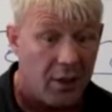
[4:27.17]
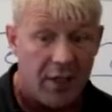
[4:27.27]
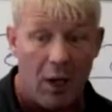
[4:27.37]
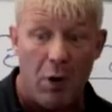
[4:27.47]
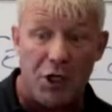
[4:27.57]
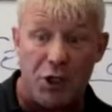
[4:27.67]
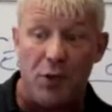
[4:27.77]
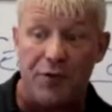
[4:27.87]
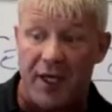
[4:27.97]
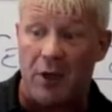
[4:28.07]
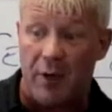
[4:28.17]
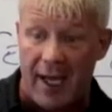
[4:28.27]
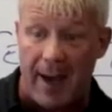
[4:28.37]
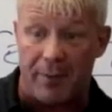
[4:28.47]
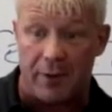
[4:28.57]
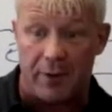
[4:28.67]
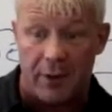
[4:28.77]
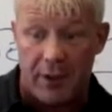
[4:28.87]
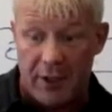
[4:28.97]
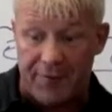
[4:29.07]
Now, what do you think would happen
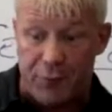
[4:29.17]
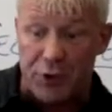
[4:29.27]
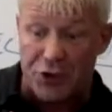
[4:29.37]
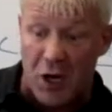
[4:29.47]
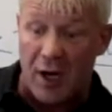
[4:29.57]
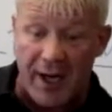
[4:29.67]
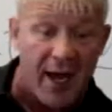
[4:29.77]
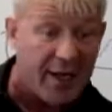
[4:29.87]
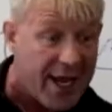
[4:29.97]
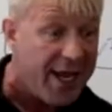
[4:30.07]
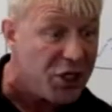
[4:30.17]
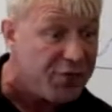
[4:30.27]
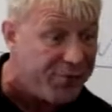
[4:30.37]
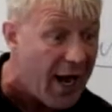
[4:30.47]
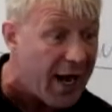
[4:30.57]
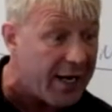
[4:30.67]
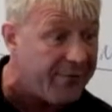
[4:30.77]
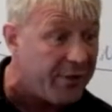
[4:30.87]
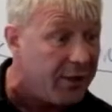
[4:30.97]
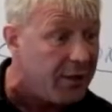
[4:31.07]
if you started out at age 5
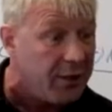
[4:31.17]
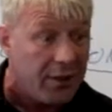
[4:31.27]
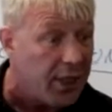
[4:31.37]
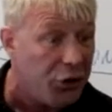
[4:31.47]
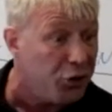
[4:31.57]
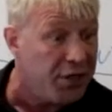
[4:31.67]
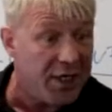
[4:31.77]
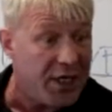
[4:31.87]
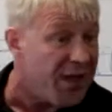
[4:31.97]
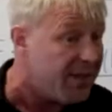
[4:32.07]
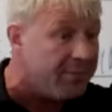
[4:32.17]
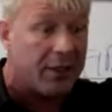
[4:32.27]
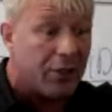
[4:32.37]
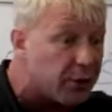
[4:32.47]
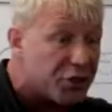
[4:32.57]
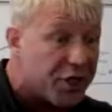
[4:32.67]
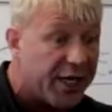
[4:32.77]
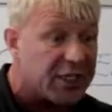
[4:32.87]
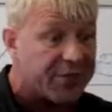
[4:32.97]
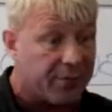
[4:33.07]
and you did nothing but learn
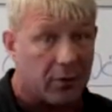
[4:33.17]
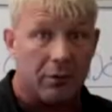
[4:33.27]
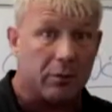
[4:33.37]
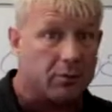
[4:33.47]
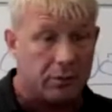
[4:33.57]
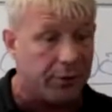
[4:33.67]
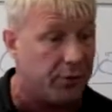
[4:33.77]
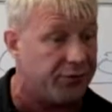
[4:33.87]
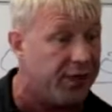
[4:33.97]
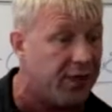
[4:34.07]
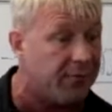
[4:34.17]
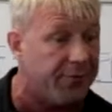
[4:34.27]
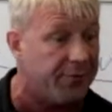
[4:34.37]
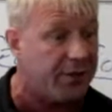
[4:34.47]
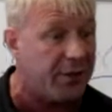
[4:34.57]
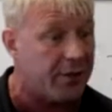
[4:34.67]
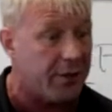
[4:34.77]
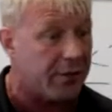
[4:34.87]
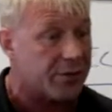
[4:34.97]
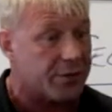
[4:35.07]
chess for, you know, 10, 15
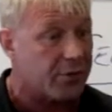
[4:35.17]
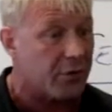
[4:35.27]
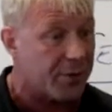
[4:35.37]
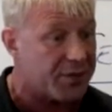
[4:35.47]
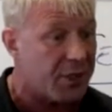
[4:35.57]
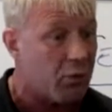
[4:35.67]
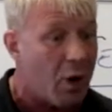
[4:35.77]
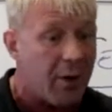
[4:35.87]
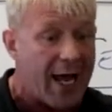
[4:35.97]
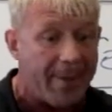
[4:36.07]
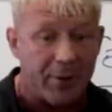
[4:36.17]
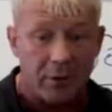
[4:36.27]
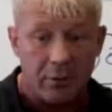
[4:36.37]
years? You know what I'm saying? What would happen?